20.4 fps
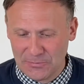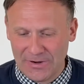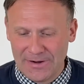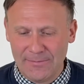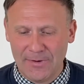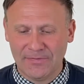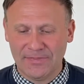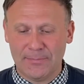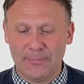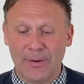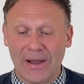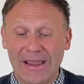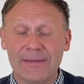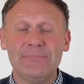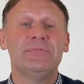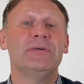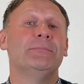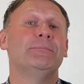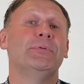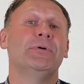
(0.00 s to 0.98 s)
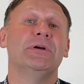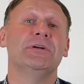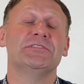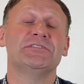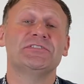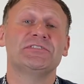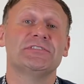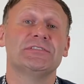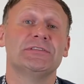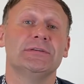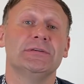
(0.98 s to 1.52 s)
What about the pipe that
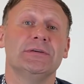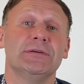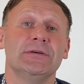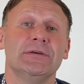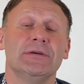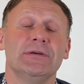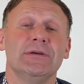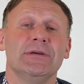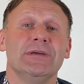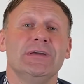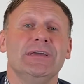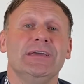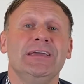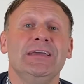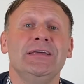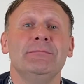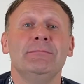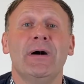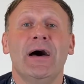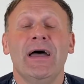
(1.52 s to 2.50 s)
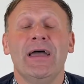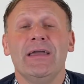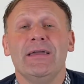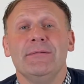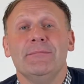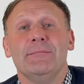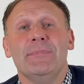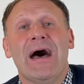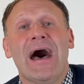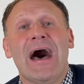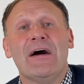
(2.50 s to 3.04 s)
burst in my
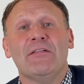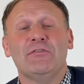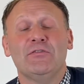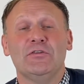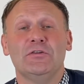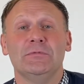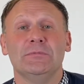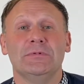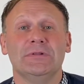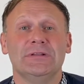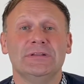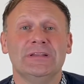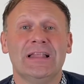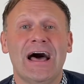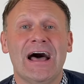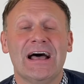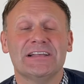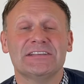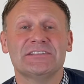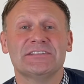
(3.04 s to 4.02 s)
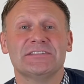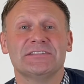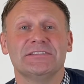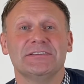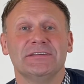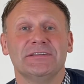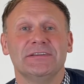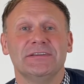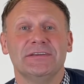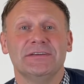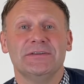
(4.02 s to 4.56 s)
bathroom last
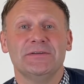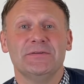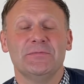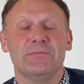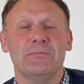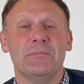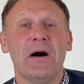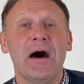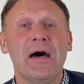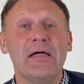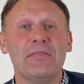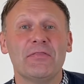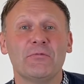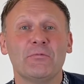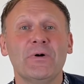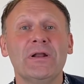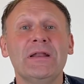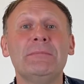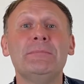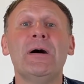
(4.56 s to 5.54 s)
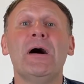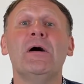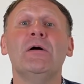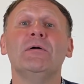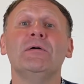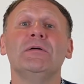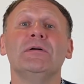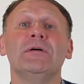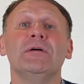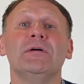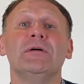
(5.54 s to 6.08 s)
month? What
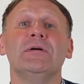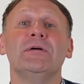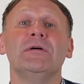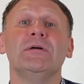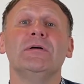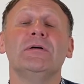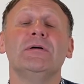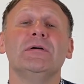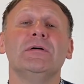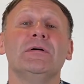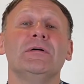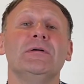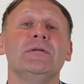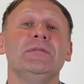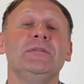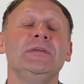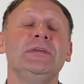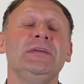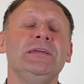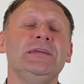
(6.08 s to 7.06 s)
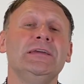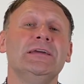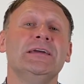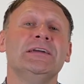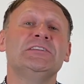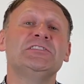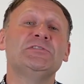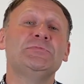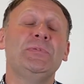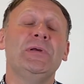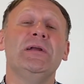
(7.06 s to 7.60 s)
about the
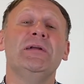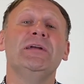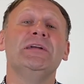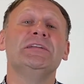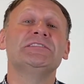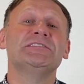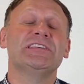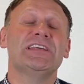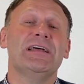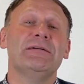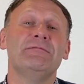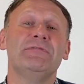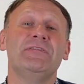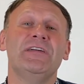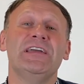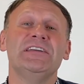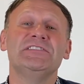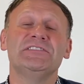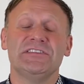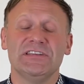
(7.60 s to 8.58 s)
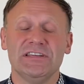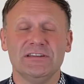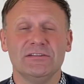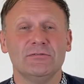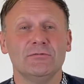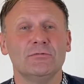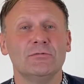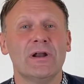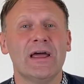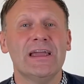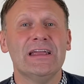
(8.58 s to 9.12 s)
experience that I'm facing
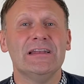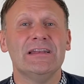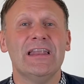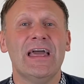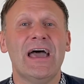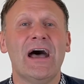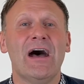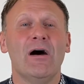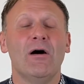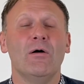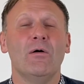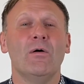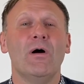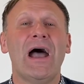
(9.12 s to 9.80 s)
right now?